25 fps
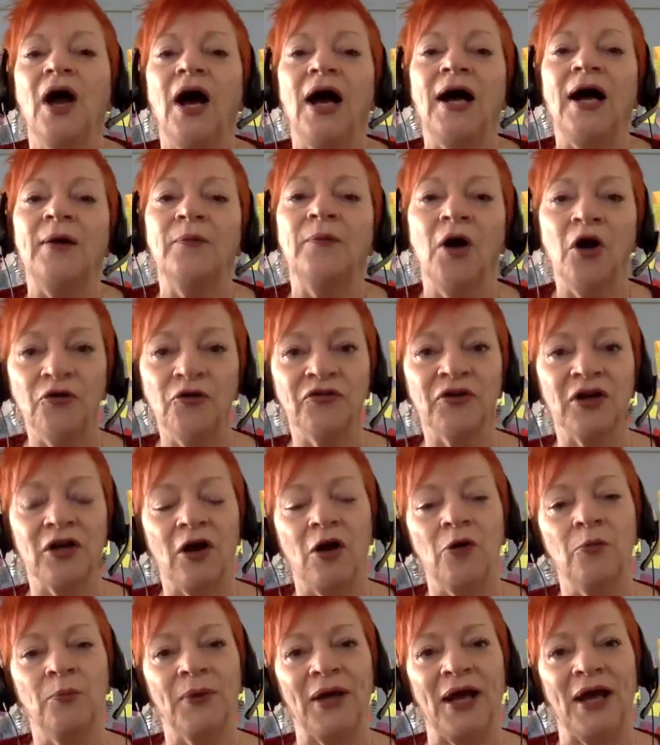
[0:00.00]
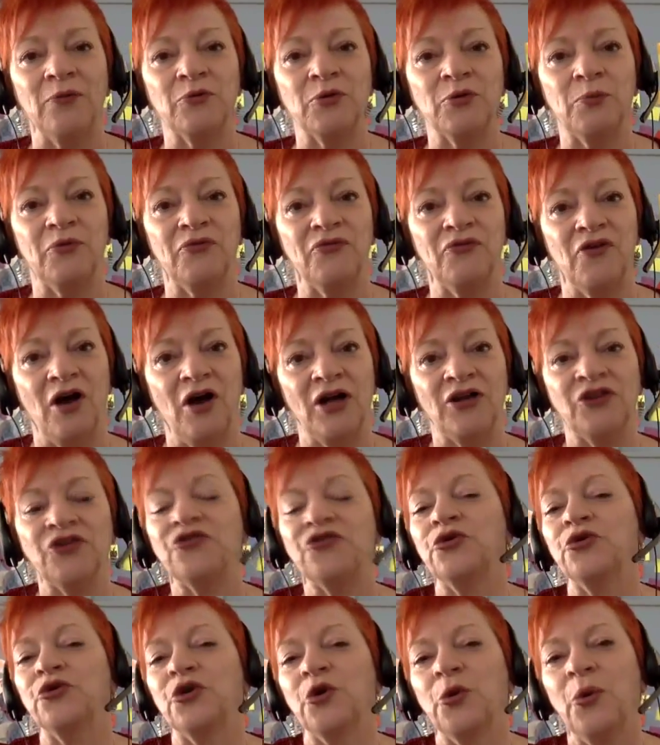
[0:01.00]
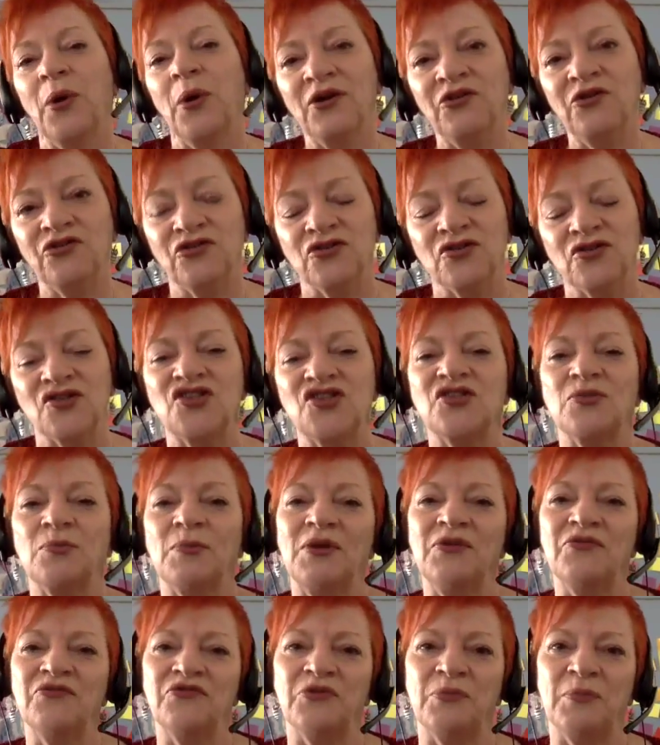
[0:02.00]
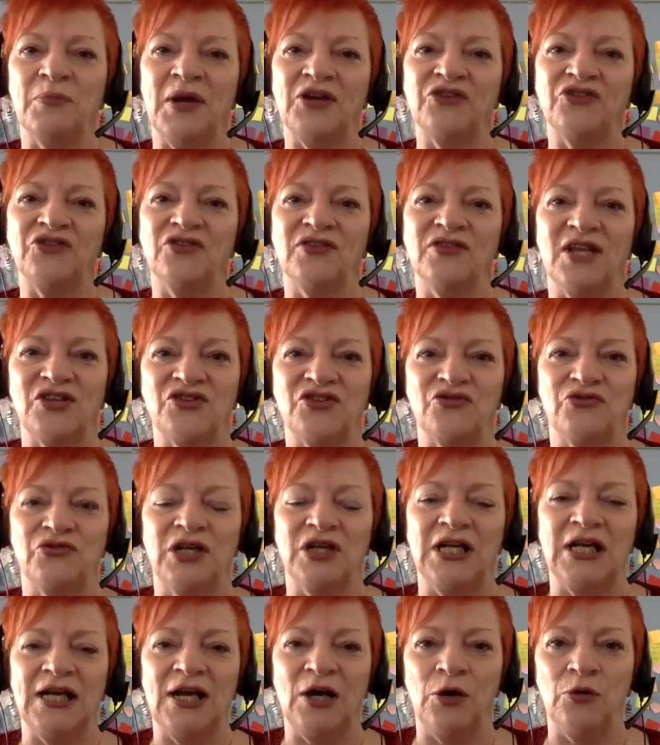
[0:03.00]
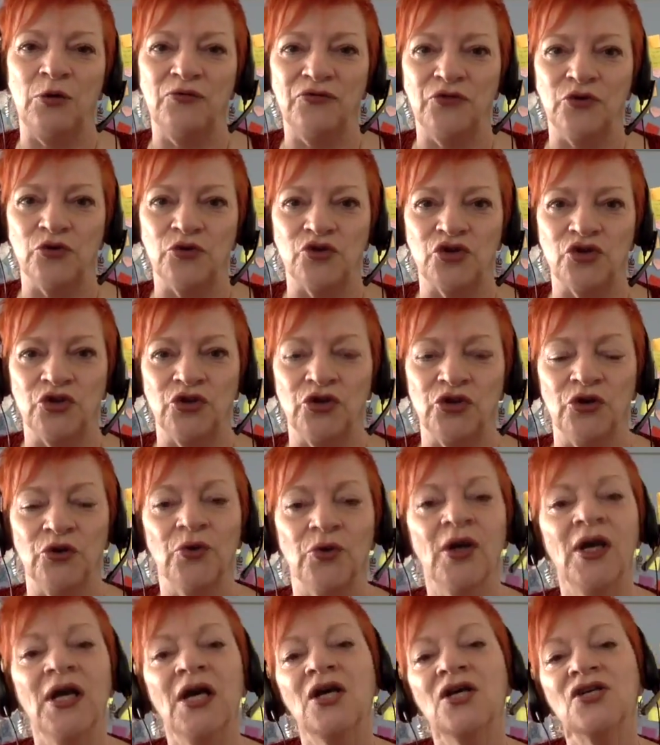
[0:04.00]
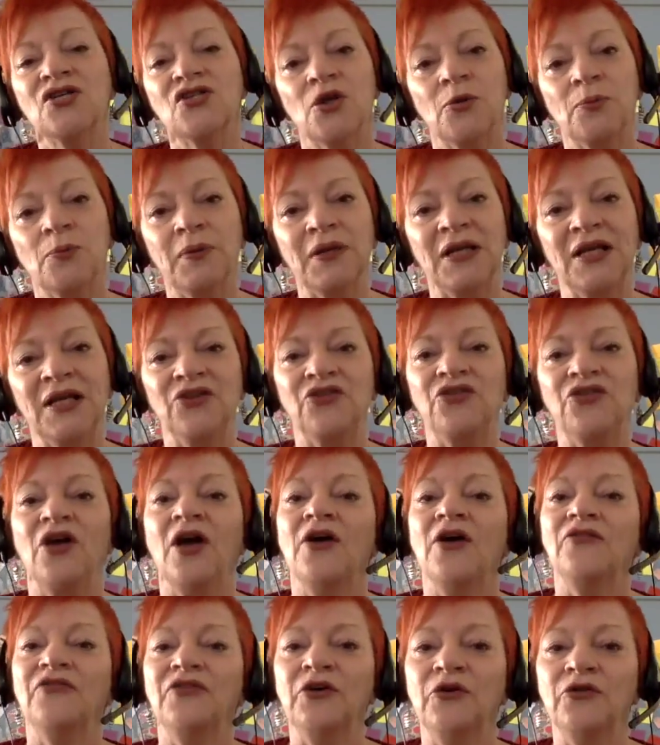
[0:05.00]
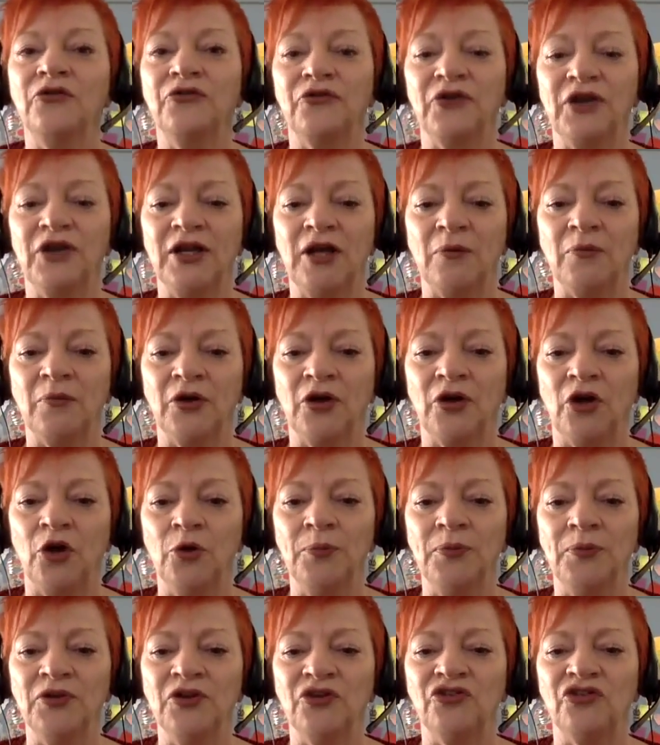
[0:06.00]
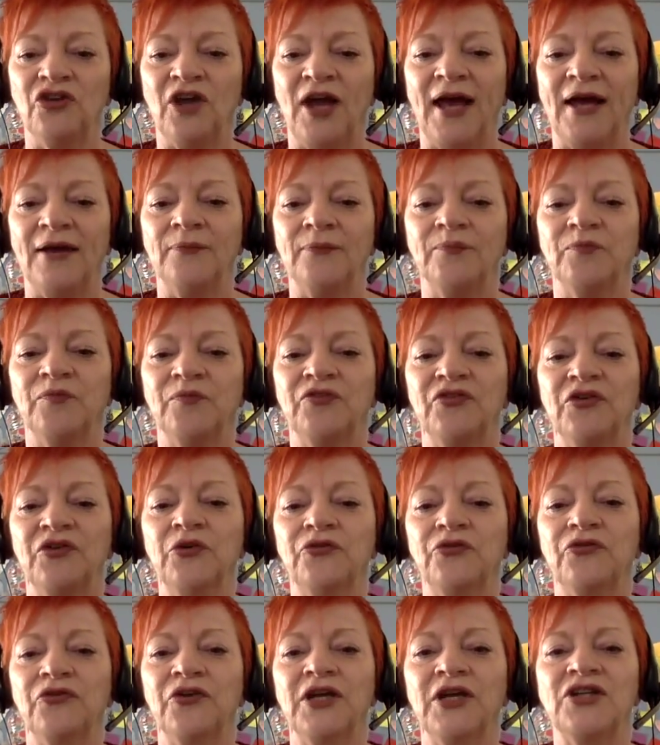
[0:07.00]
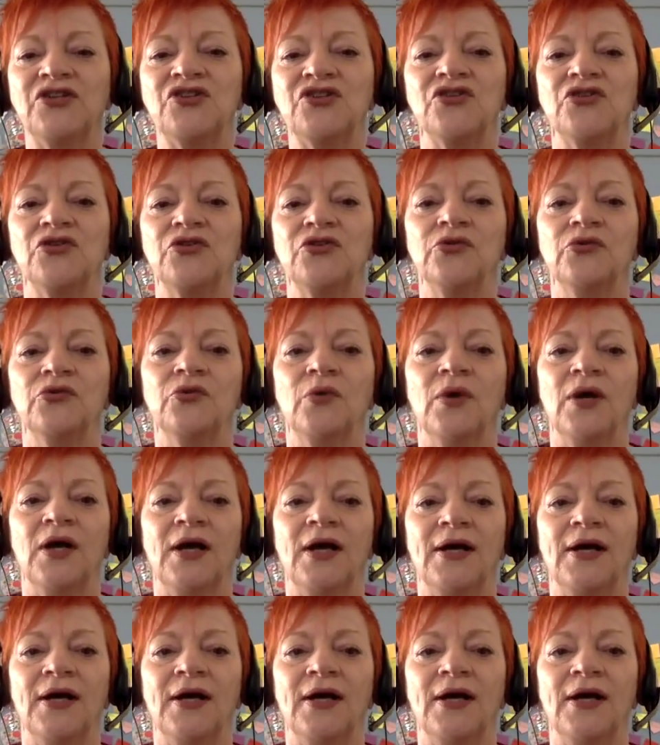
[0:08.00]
Hopefully I'll be able to provide through the questions some information that's really helpful to you. So please feel free. I'm going to open the chat. Feel free to